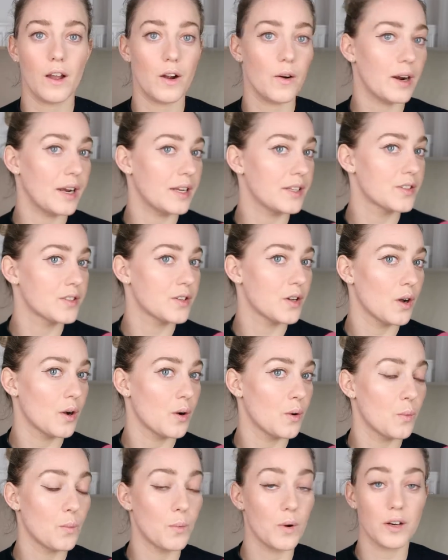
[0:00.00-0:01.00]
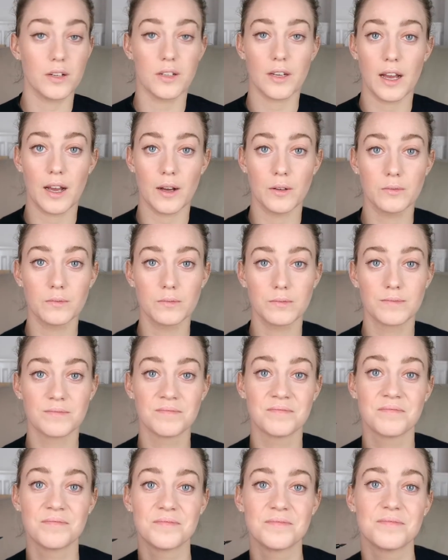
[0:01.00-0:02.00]
All right, so one down.
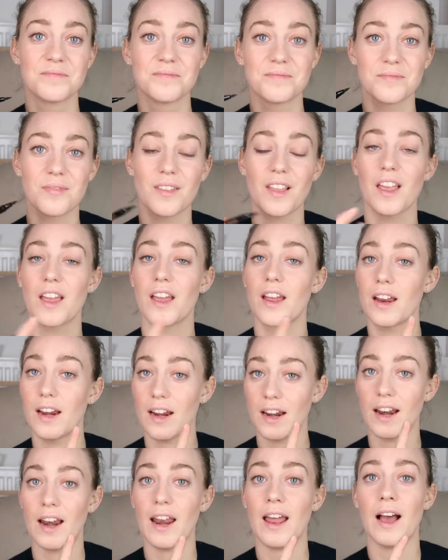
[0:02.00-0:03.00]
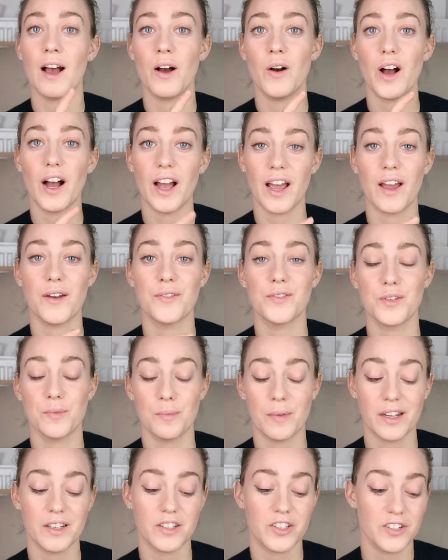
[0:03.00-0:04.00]
Now I have
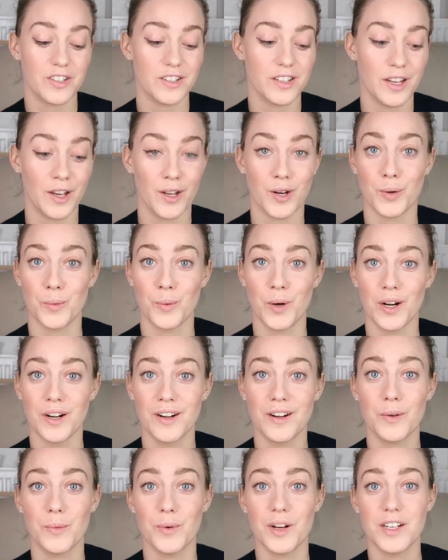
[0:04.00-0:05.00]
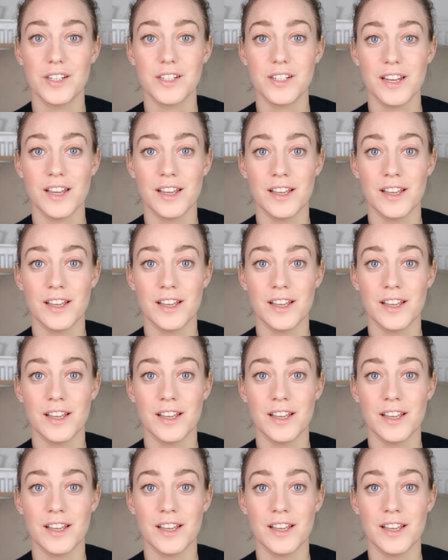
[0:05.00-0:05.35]
to match the other one, which